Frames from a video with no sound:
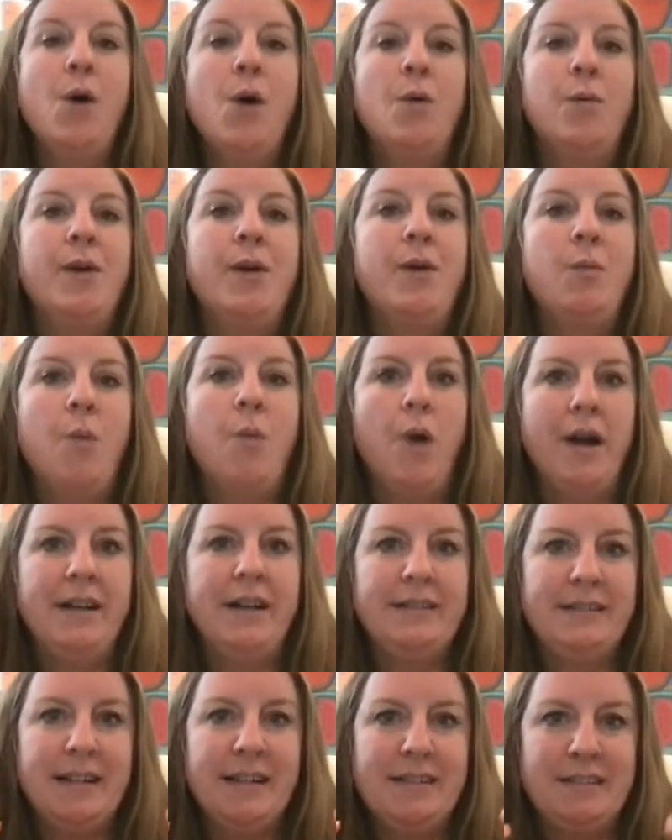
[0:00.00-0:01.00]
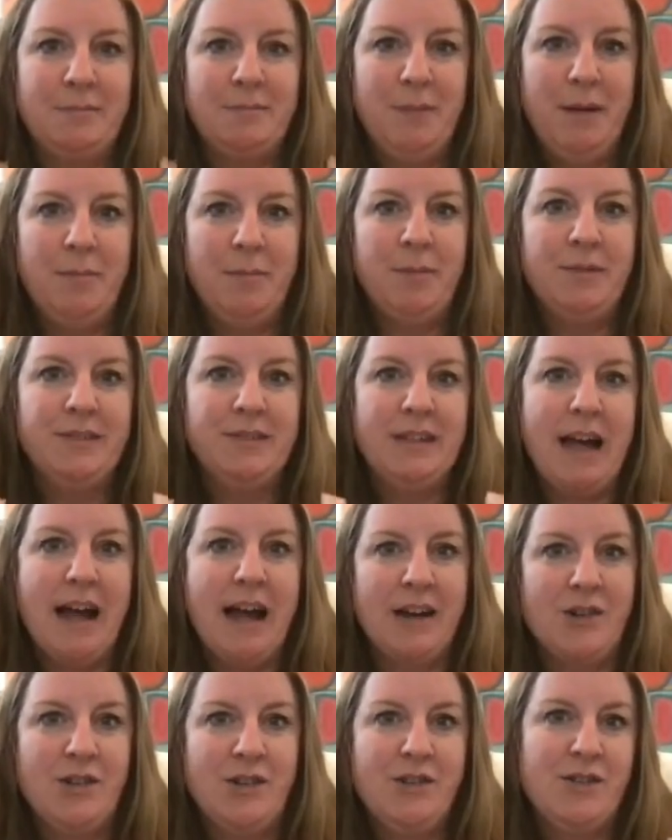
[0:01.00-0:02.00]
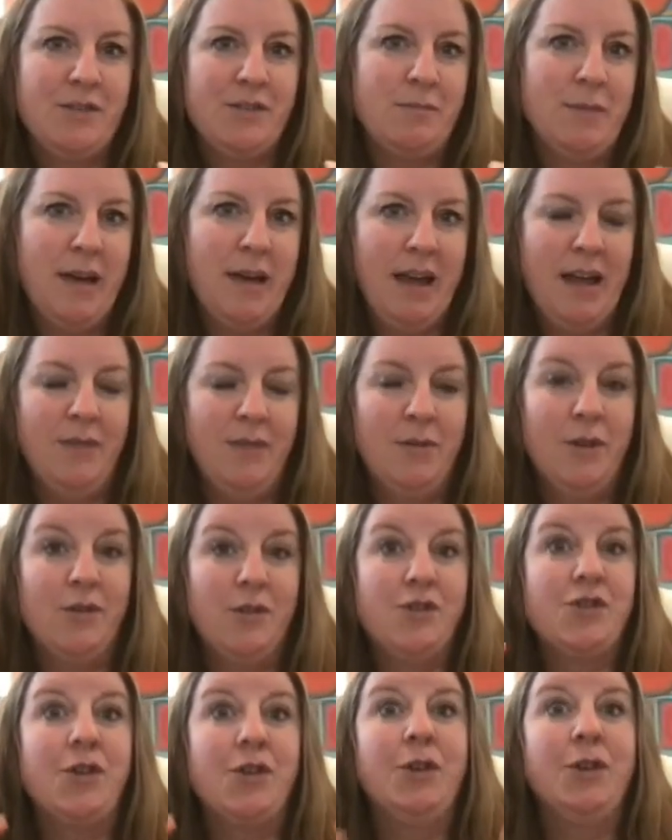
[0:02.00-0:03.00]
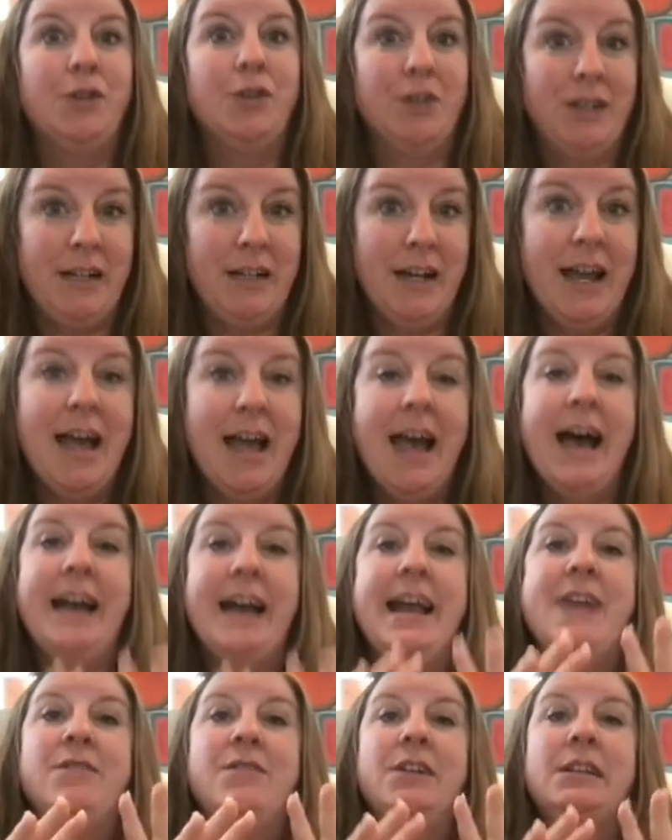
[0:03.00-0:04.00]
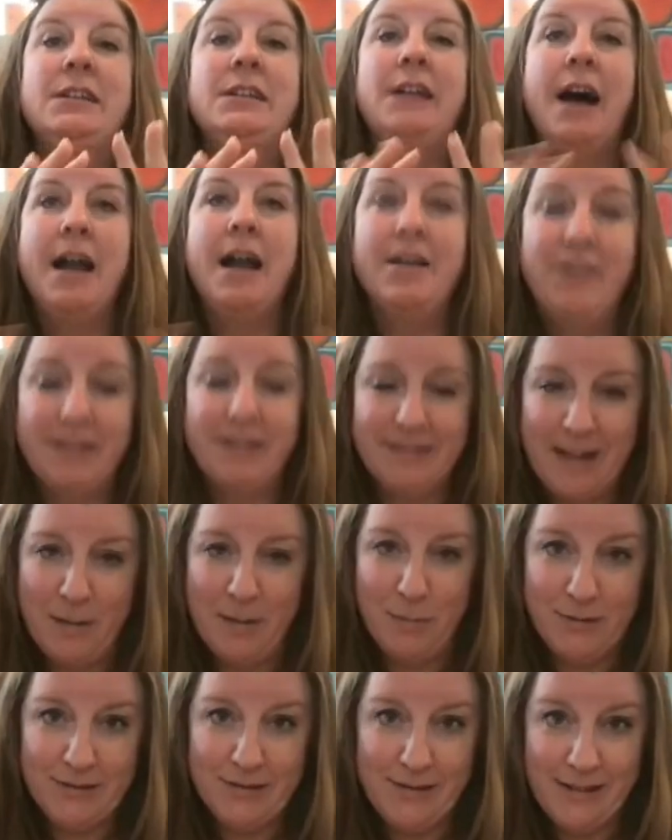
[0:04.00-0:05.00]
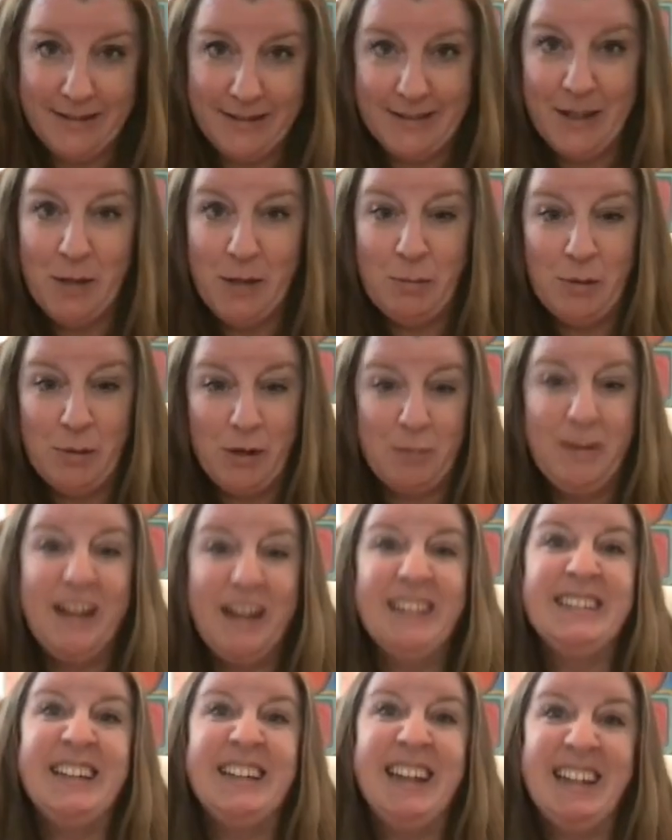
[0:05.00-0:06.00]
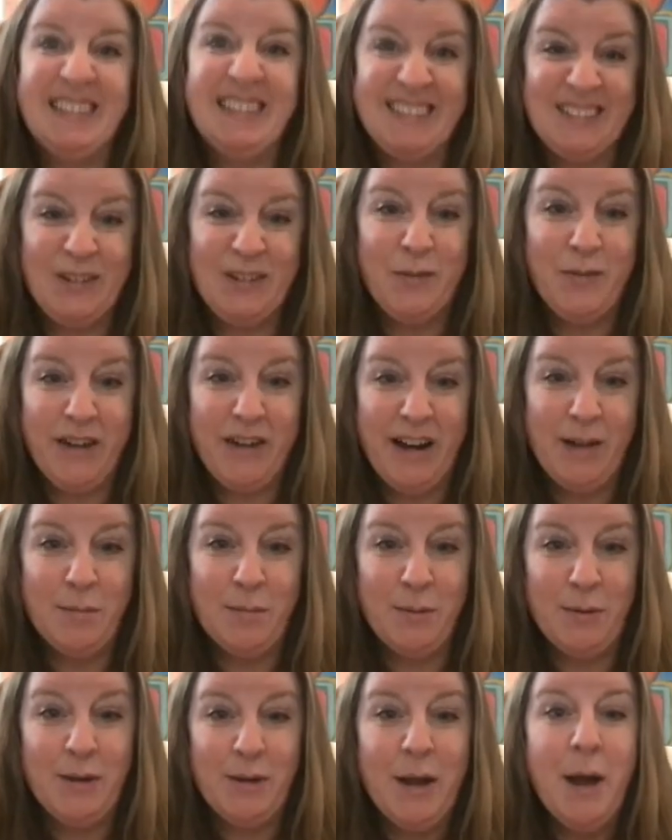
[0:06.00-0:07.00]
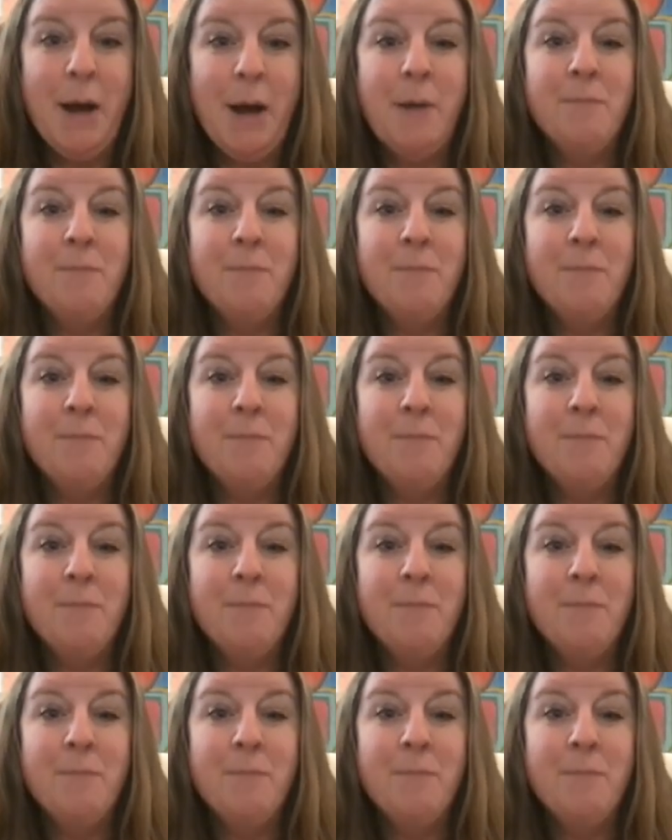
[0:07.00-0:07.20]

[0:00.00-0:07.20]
We want to test people's actions and behaviors early. And I have a lot of examples of this in the book because it is so variable.